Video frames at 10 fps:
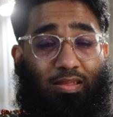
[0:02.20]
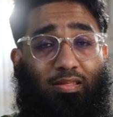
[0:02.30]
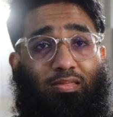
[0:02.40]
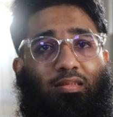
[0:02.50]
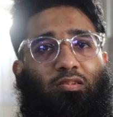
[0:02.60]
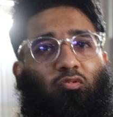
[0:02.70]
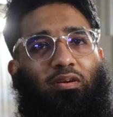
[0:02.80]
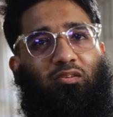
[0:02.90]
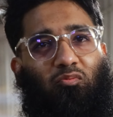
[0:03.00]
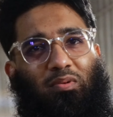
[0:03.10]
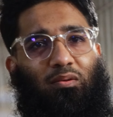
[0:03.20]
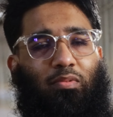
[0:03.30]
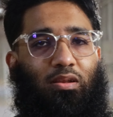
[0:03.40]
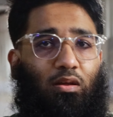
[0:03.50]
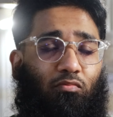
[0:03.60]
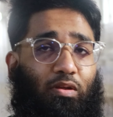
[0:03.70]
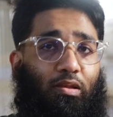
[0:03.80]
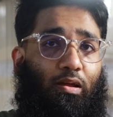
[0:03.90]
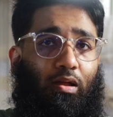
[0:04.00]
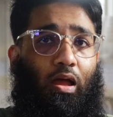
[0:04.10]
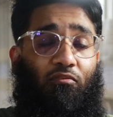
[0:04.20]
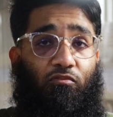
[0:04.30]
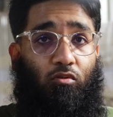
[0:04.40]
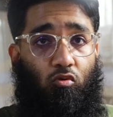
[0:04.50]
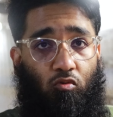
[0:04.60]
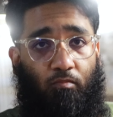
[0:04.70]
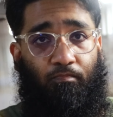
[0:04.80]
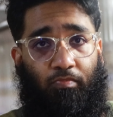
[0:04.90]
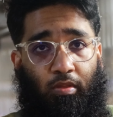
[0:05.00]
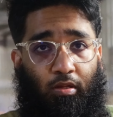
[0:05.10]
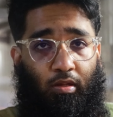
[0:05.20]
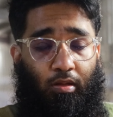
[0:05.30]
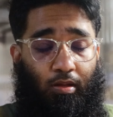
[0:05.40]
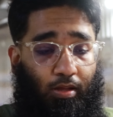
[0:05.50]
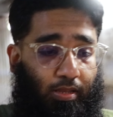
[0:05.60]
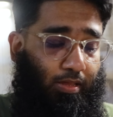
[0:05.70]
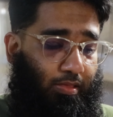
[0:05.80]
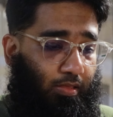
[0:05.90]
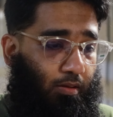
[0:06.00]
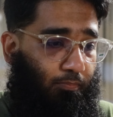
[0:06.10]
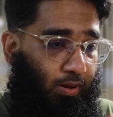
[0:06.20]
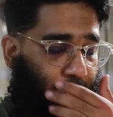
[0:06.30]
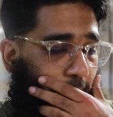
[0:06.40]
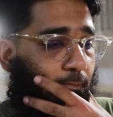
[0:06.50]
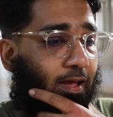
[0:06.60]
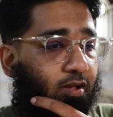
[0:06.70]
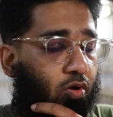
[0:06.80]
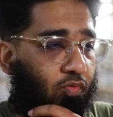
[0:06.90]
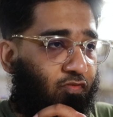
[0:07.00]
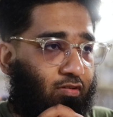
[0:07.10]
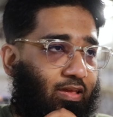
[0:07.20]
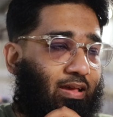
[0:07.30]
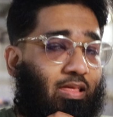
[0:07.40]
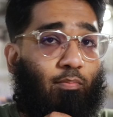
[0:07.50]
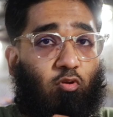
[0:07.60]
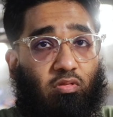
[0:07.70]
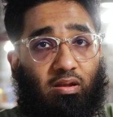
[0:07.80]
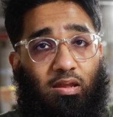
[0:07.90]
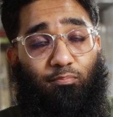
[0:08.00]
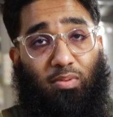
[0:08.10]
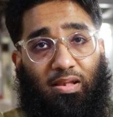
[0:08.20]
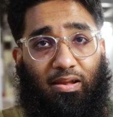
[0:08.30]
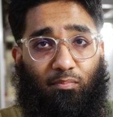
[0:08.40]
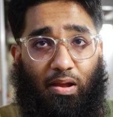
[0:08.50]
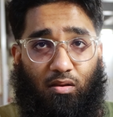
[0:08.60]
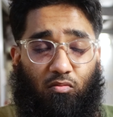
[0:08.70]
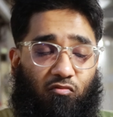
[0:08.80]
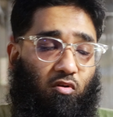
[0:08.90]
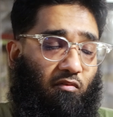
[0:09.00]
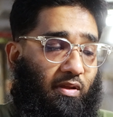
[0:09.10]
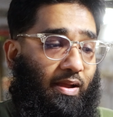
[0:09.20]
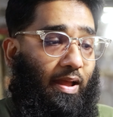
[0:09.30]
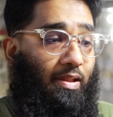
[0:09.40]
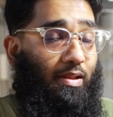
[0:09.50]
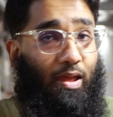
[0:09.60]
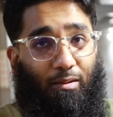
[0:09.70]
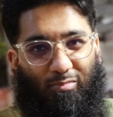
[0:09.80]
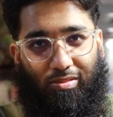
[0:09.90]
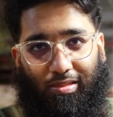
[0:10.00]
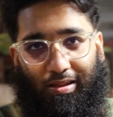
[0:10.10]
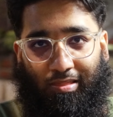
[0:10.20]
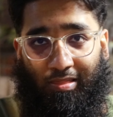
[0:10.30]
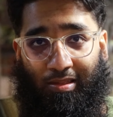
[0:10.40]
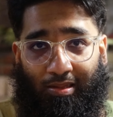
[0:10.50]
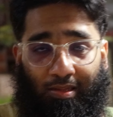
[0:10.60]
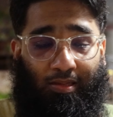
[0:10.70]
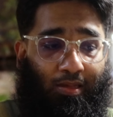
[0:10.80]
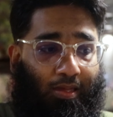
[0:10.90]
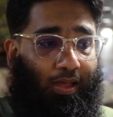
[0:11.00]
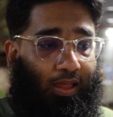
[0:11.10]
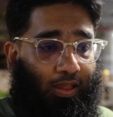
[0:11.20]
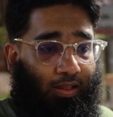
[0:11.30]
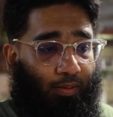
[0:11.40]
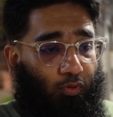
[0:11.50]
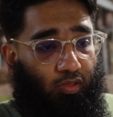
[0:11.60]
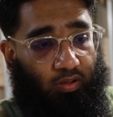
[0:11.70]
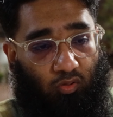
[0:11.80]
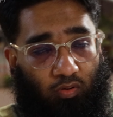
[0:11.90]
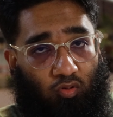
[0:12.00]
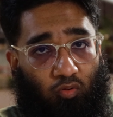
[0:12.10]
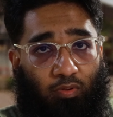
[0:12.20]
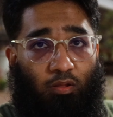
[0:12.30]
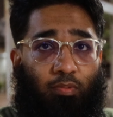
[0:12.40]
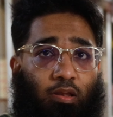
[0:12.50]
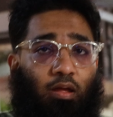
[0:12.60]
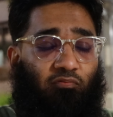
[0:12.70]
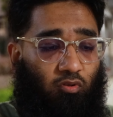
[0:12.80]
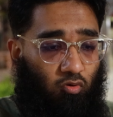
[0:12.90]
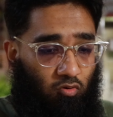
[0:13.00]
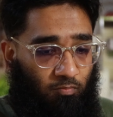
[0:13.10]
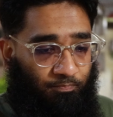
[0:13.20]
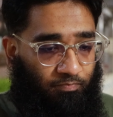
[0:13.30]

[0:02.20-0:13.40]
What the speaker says: This is a 22mm with f2. This is a built-in microphone. Yes, I'm using the built-in microphone of the Canon M6, and I'm using a 22mm f2.